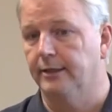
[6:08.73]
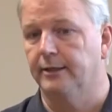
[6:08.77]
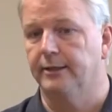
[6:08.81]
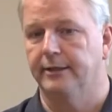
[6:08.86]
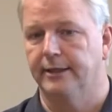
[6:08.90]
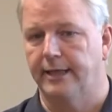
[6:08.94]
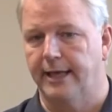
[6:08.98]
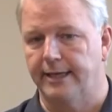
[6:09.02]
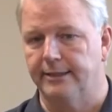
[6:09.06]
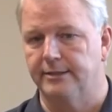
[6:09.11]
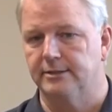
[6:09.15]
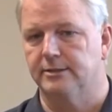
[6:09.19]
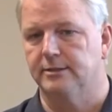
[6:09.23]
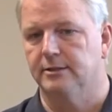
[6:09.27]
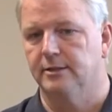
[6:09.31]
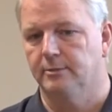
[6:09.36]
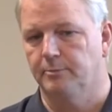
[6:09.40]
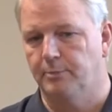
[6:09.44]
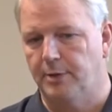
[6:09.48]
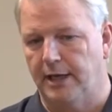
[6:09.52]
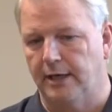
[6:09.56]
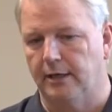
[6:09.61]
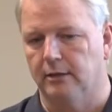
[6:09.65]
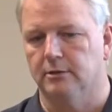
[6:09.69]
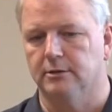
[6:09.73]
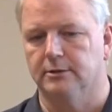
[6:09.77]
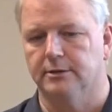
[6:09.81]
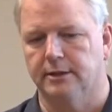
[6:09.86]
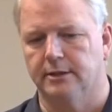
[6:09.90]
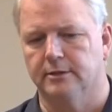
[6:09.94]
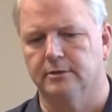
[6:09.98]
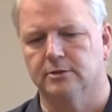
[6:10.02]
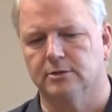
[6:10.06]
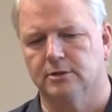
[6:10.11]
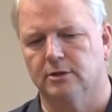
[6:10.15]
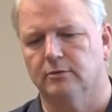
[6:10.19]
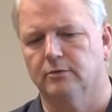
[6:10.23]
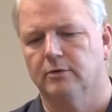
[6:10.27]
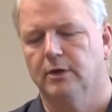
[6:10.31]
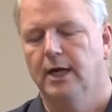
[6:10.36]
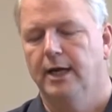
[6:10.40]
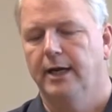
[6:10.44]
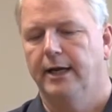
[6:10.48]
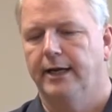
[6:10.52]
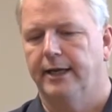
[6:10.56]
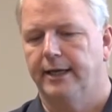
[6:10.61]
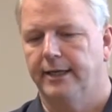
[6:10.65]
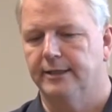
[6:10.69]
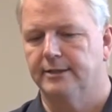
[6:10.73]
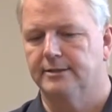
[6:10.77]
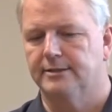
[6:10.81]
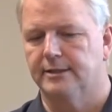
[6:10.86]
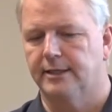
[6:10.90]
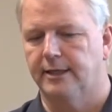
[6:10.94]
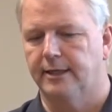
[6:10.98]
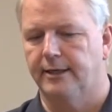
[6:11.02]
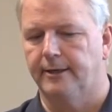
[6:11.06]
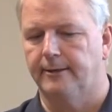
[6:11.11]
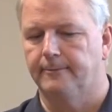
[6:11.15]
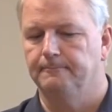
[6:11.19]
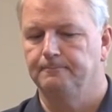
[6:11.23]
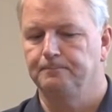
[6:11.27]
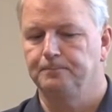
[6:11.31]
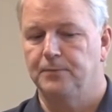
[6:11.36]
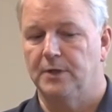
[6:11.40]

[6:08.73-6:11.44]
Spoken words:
and that's the penalty. And so it's a